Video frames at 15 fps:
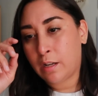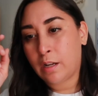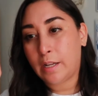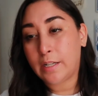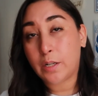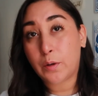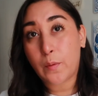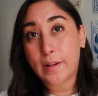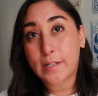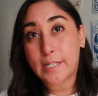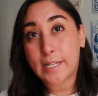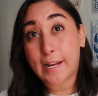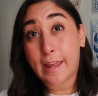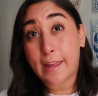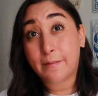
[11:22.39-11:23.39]
I didn't run
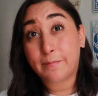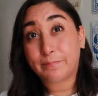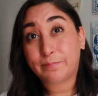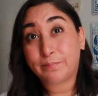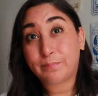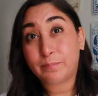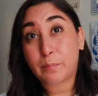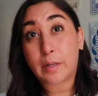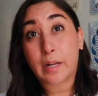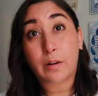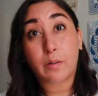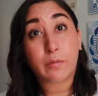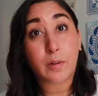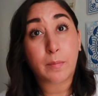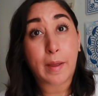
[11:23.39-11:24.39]
today, but I
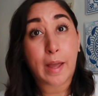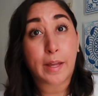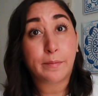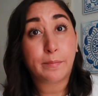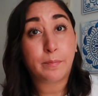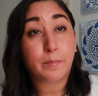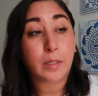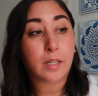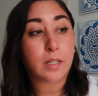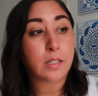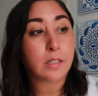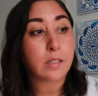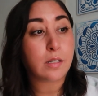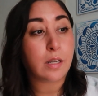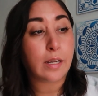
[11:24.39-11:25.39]
don't feel bad
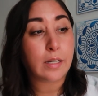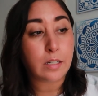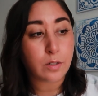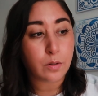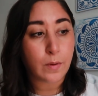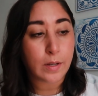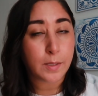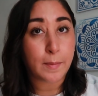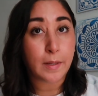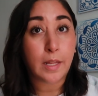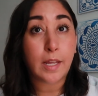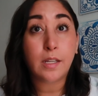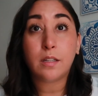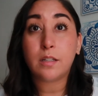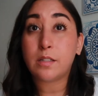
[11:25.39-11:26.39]
because I need to rest my
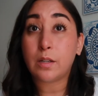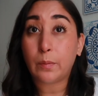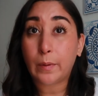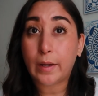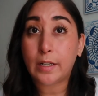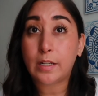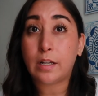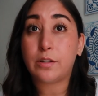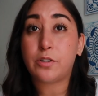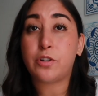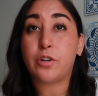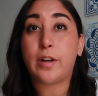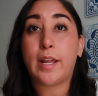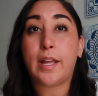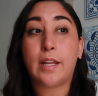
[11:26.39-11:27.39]
leg because I ran
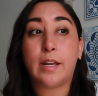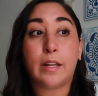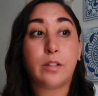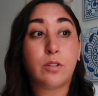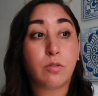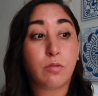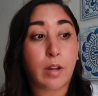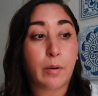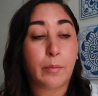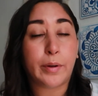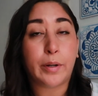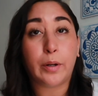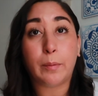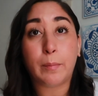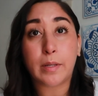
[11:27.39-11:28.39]
yesterday, and I do not
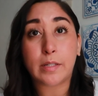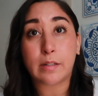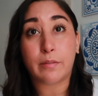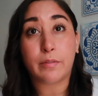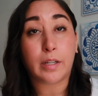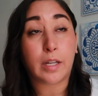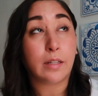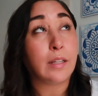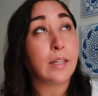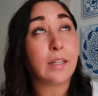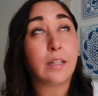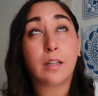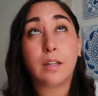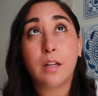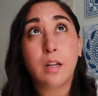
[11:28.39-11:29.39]
want to hurt myself again.
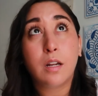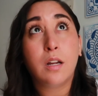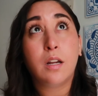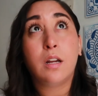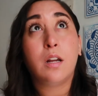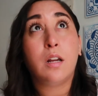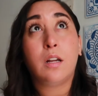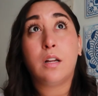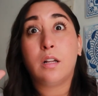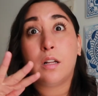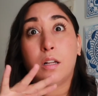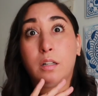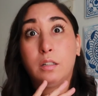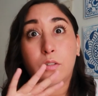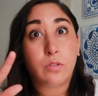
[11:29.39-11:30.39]
Like,
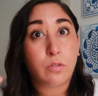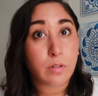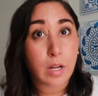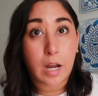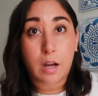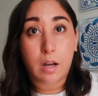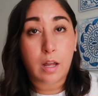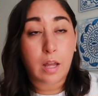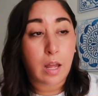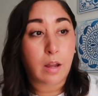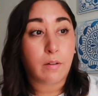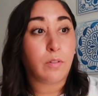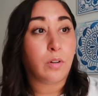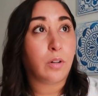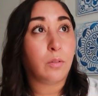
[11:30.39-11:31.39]
do not
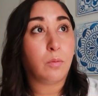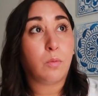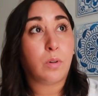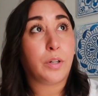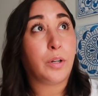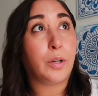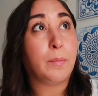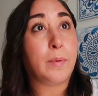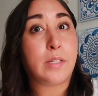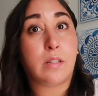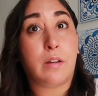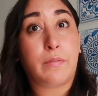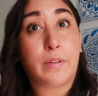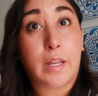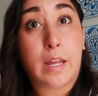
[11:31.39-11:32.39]
ever want to hurt
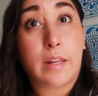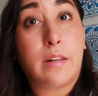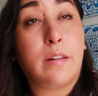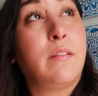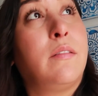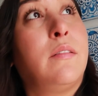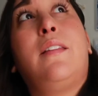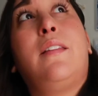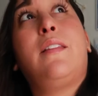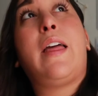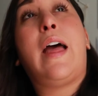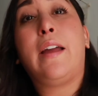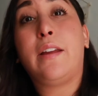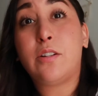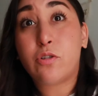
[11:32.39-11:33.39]
myself again.
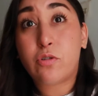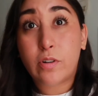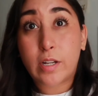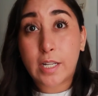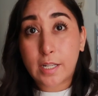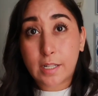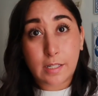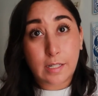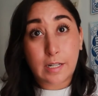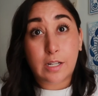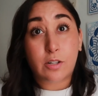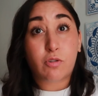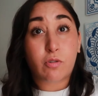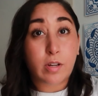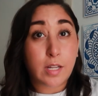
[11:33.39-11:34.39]
that injury is an
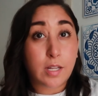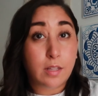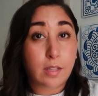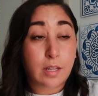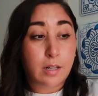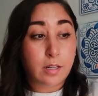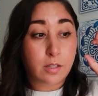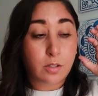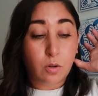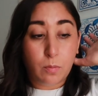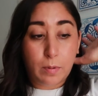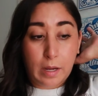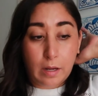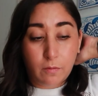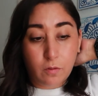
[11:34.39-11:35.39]
injury that is
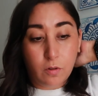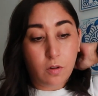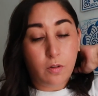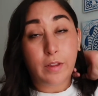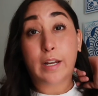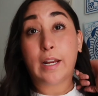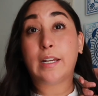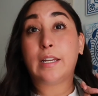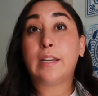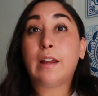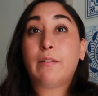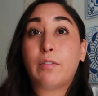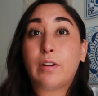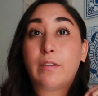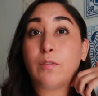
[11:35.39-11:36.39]
so painful that I'd
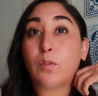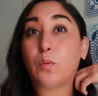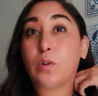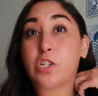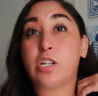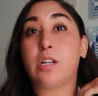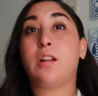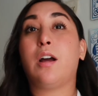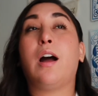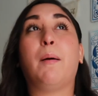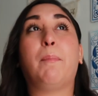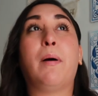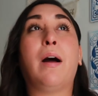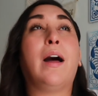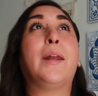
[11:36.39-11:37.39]
never even wish it
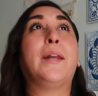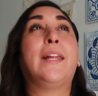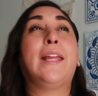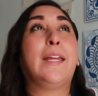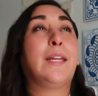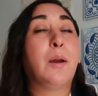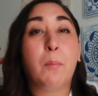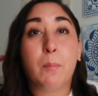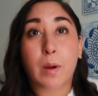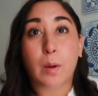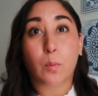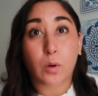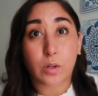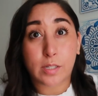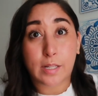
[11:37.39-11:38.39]
upon like my
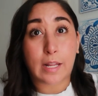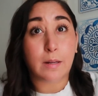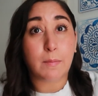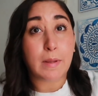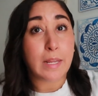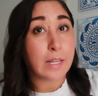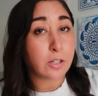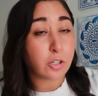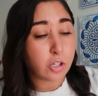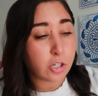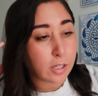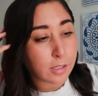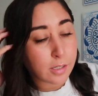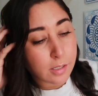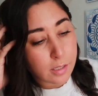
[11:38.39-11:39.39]
worst enemy. It's
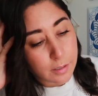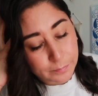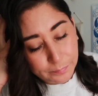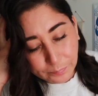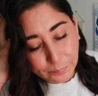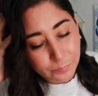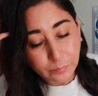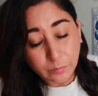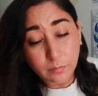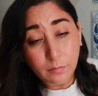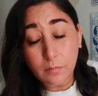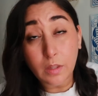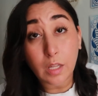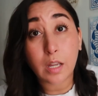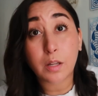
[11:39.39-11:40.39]
just,
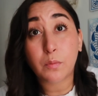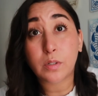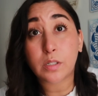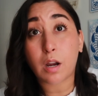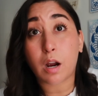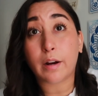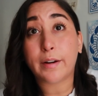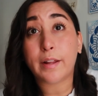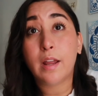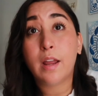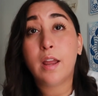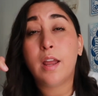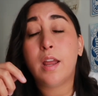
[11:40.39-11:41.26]
it was hard.